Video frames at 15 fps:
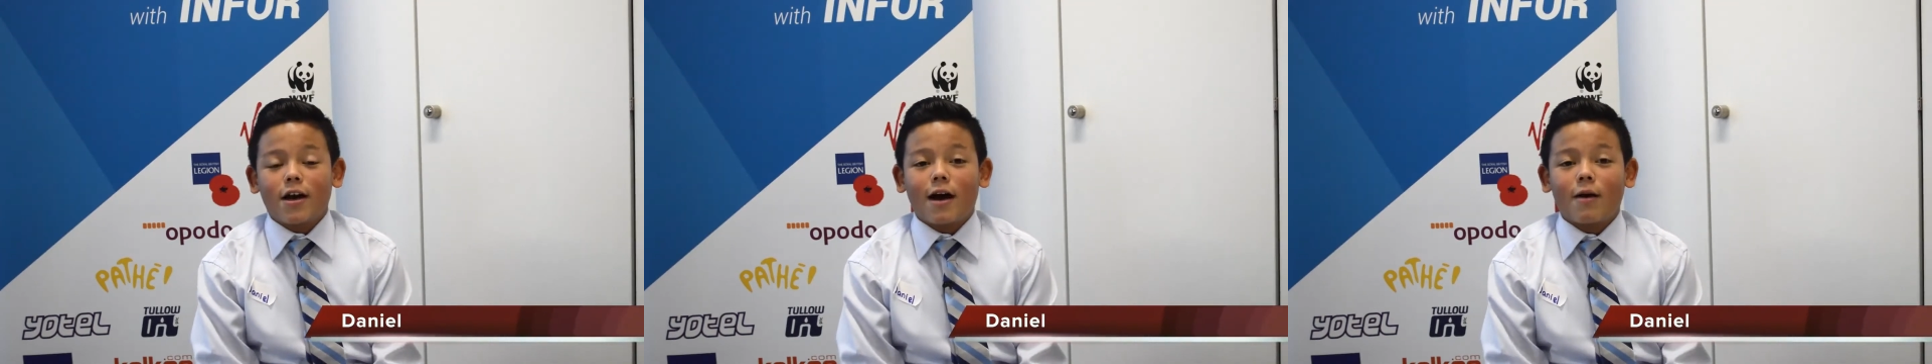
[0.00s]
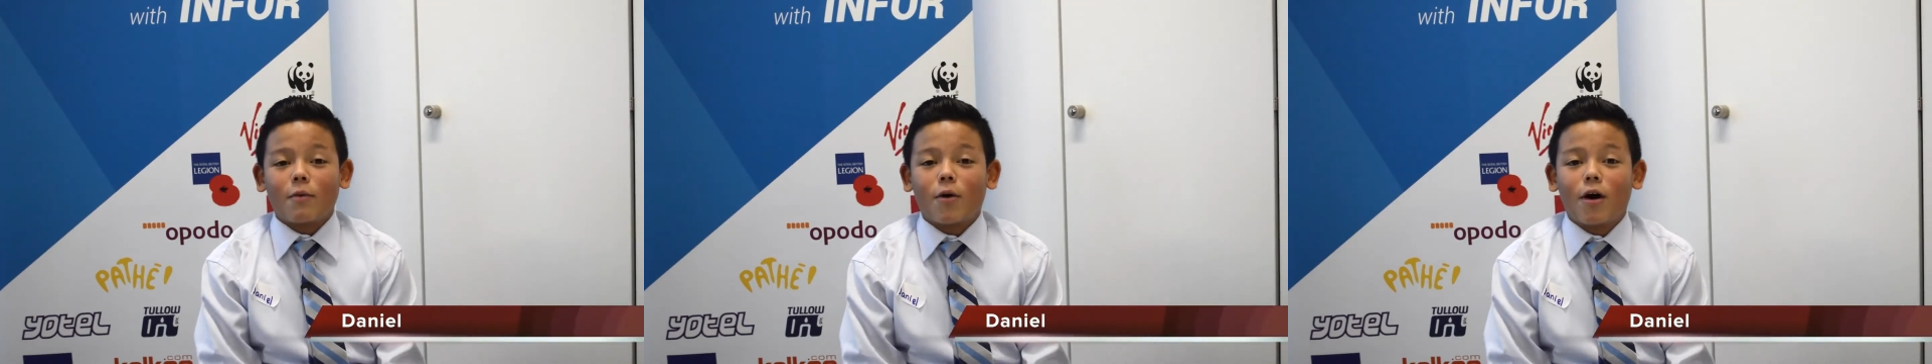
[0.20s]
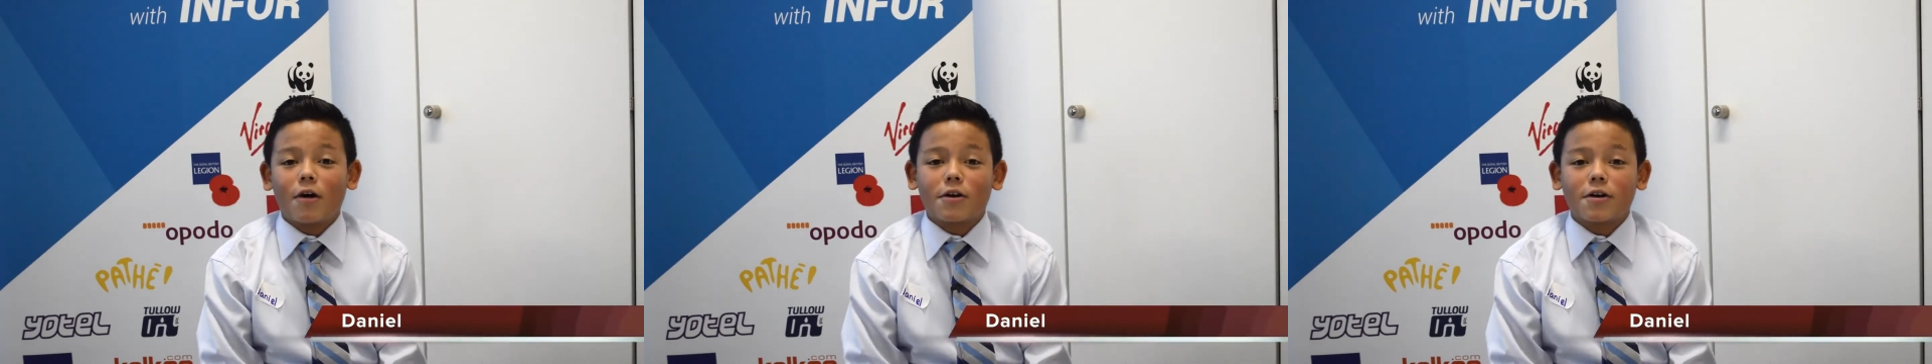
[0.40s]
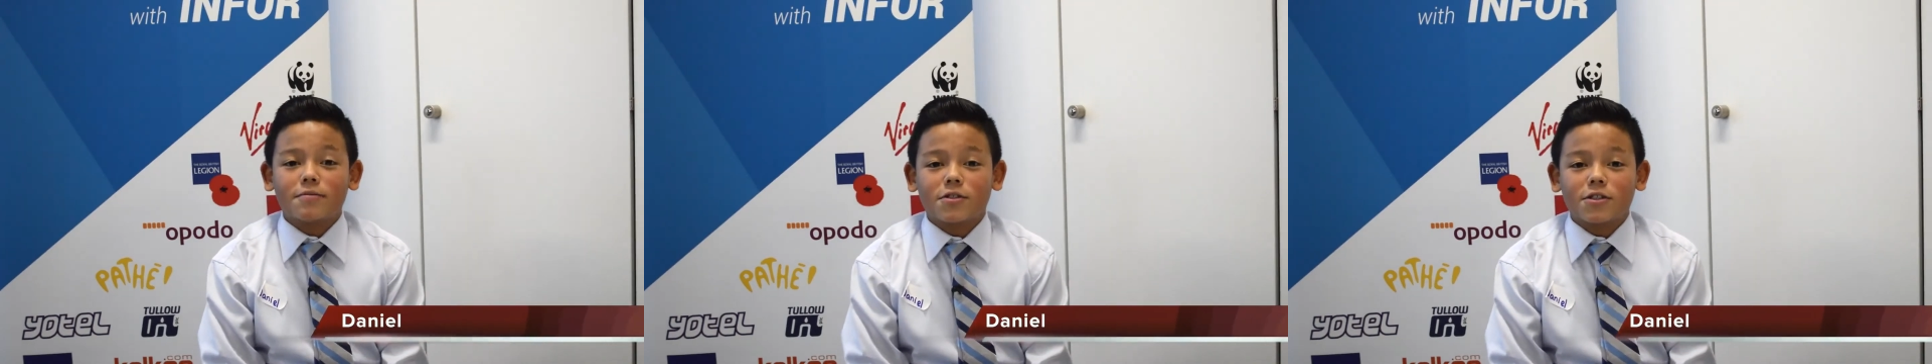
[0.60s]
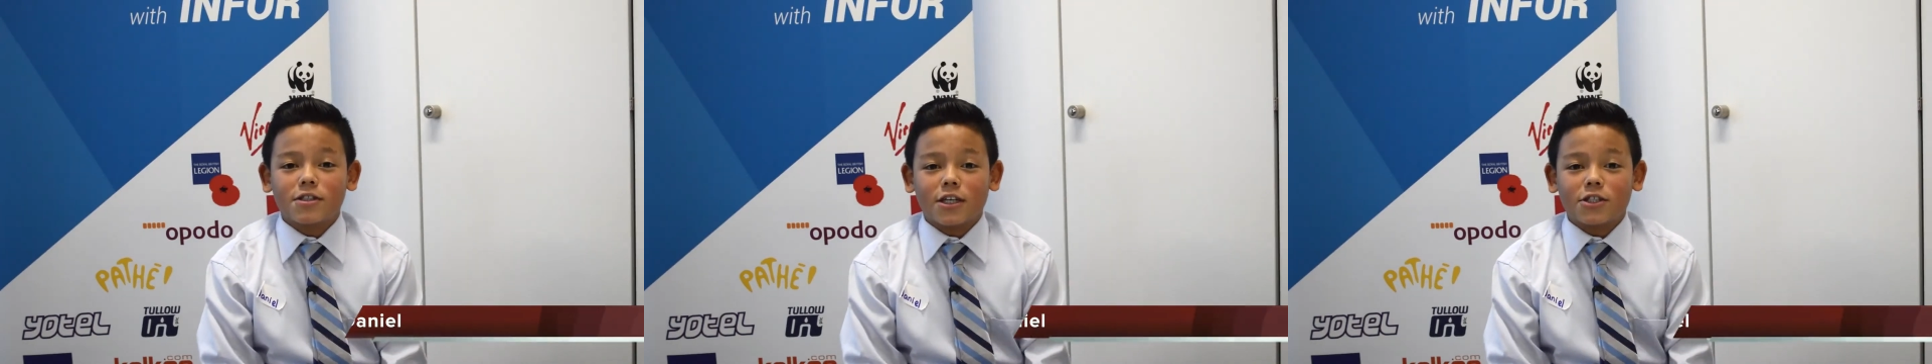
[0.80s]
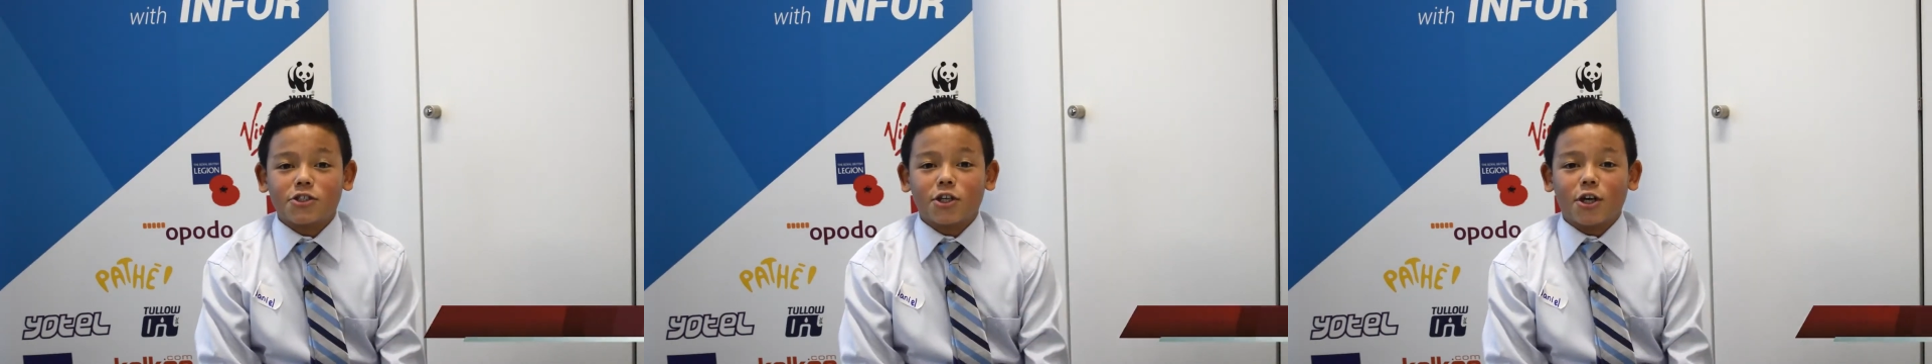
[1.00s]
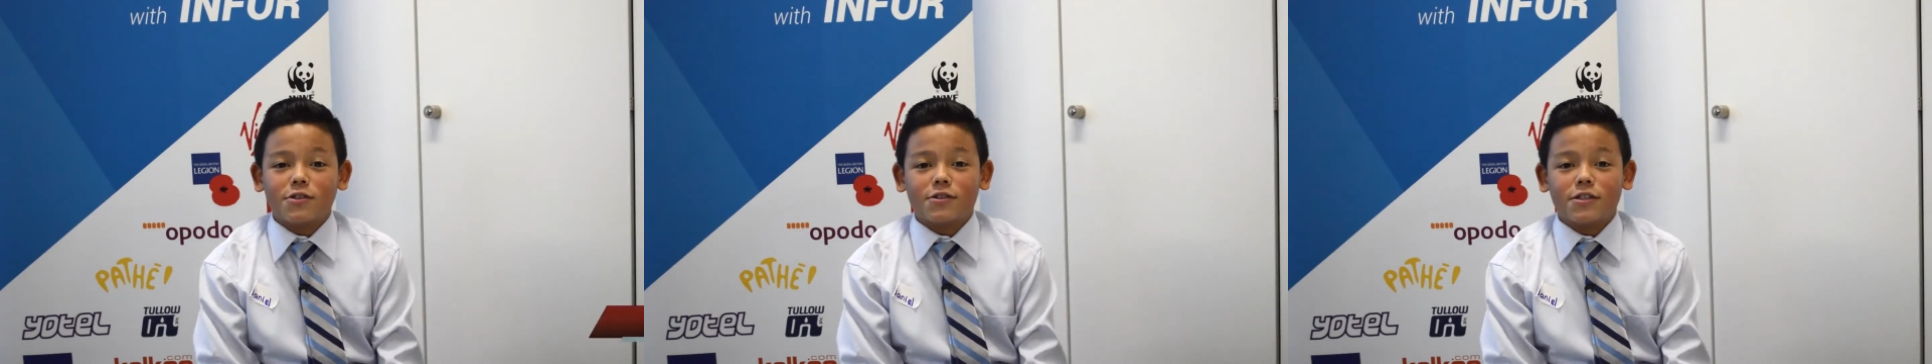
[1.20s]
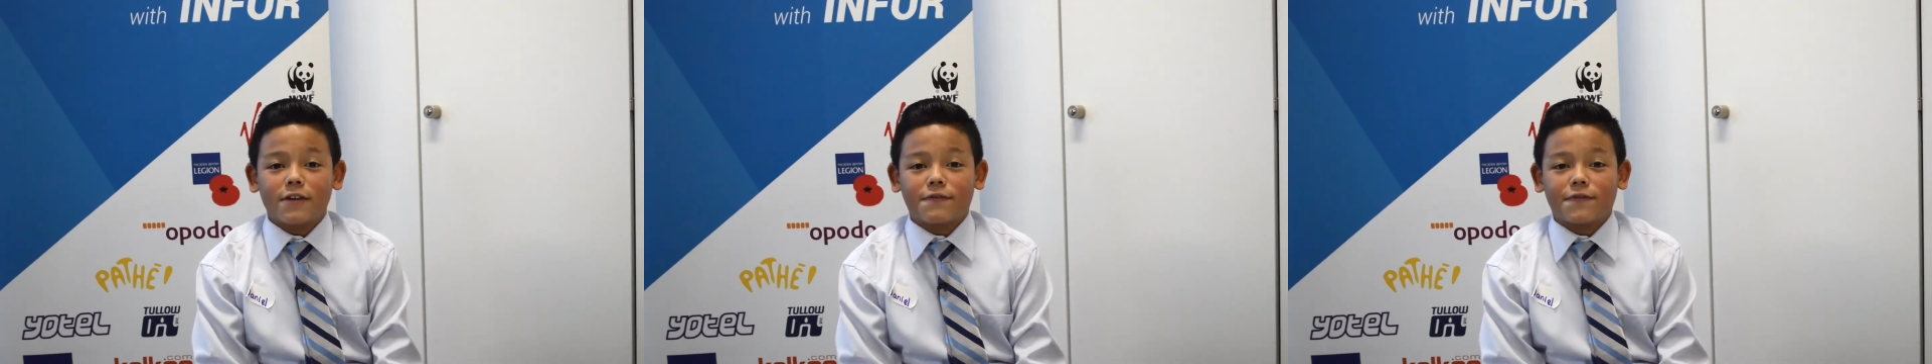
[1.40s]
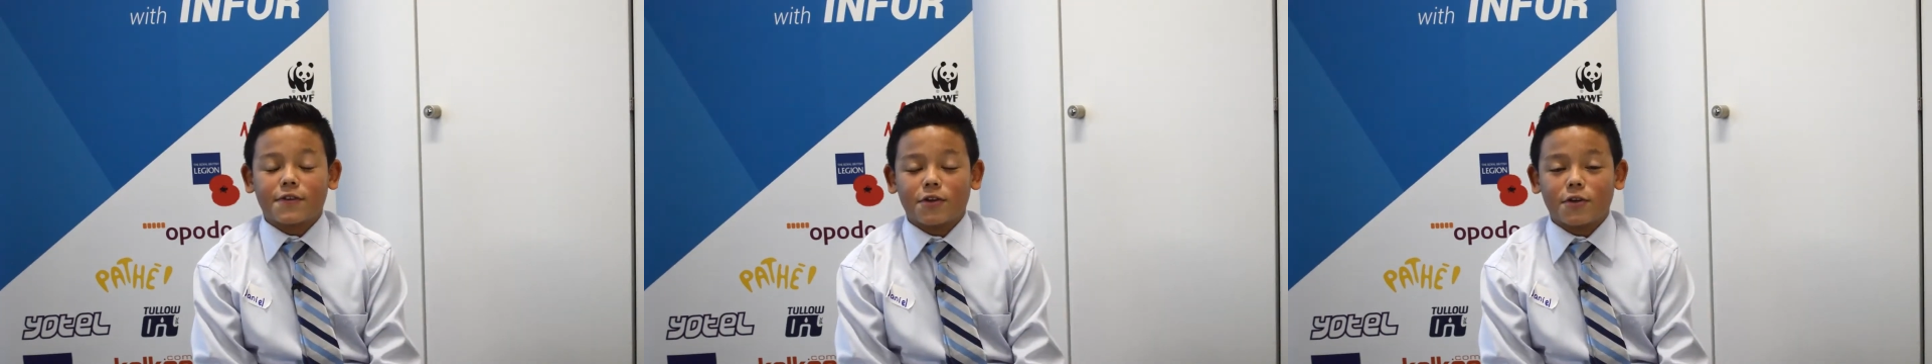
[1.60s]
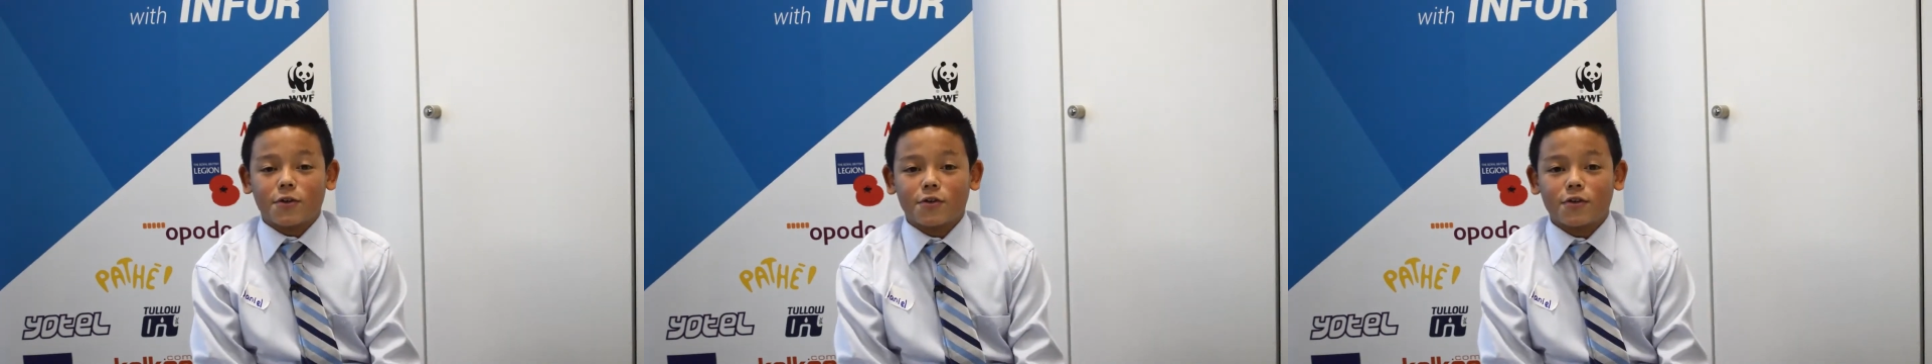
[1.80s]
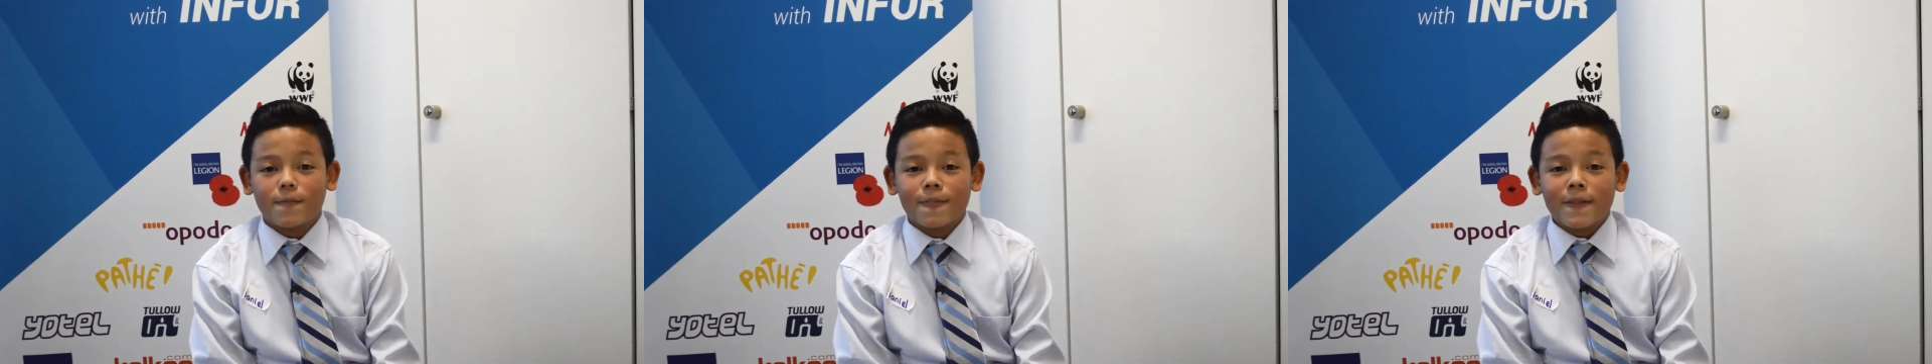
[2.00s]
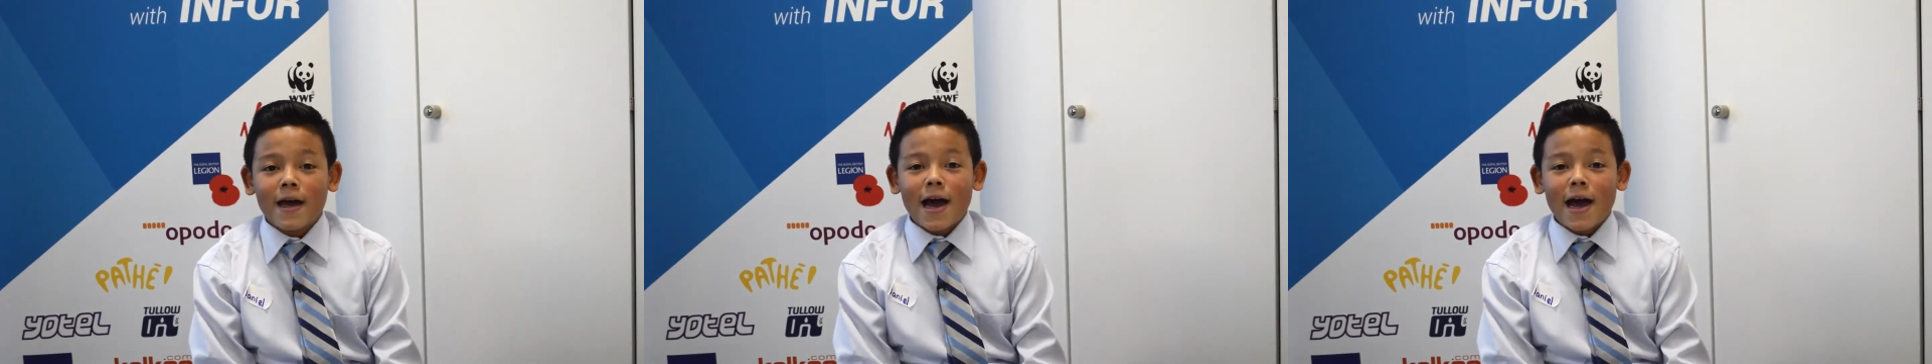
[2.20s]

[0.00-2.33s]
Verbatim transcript: and welcome to St. Joseph's News.